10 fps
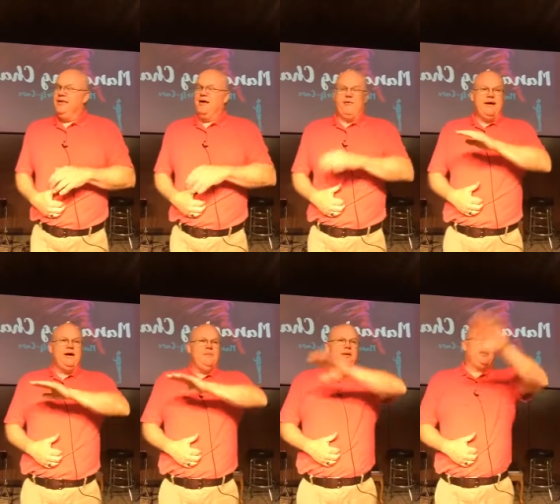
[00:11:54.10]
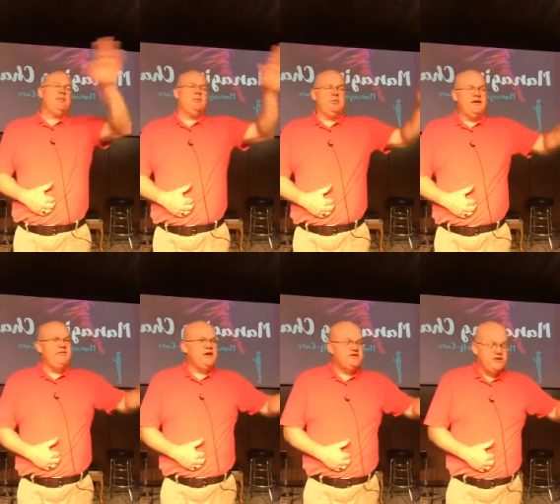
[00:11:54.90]
that we become
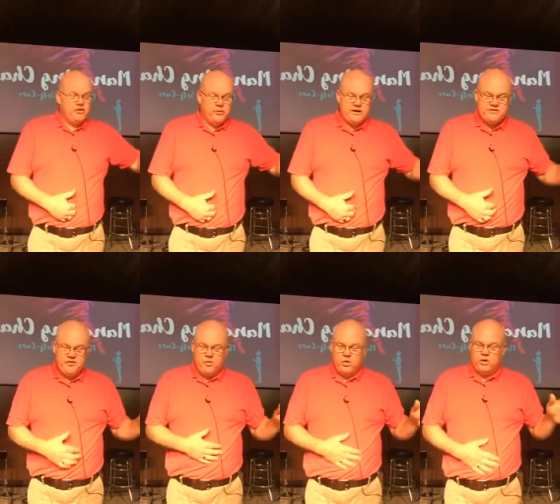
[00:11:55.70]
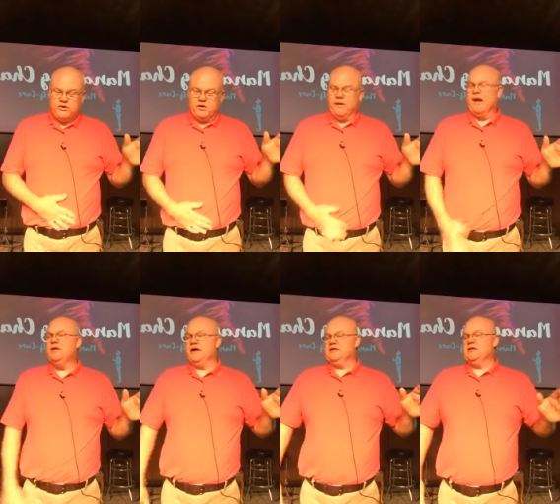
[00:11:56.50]
oblivious to the rest of the world
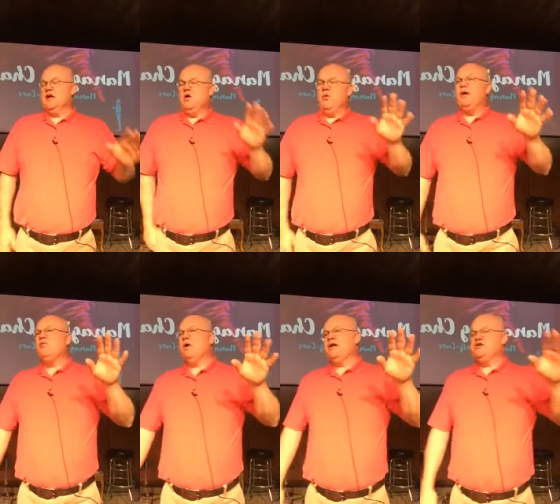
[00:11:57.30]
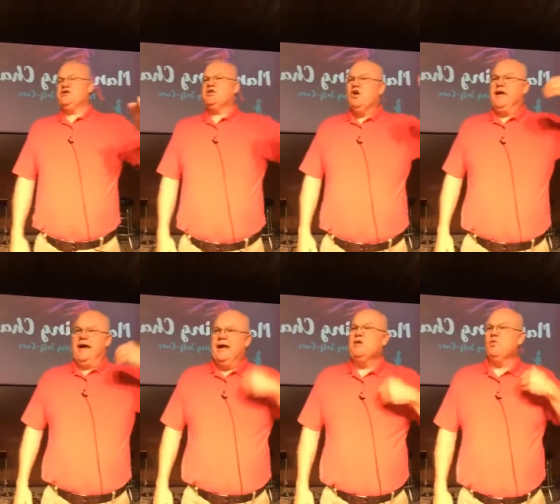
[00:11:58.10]
around us. We don't want to just
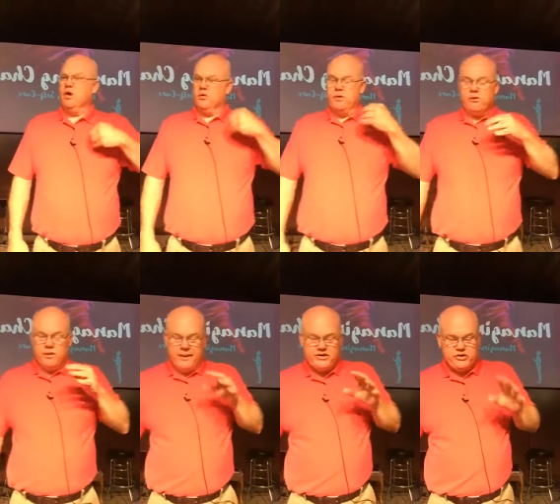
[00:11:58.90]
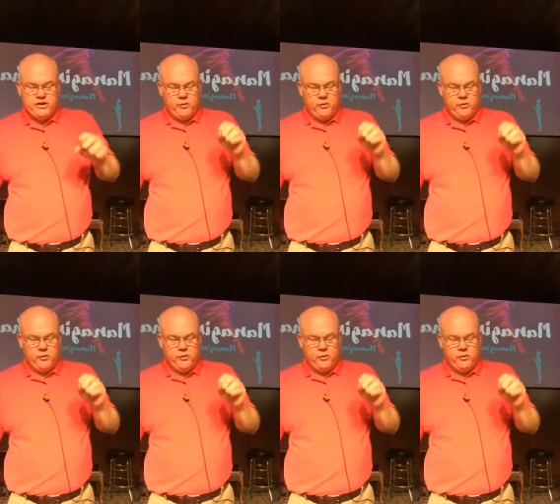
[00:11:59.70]
look inward. We want to make sure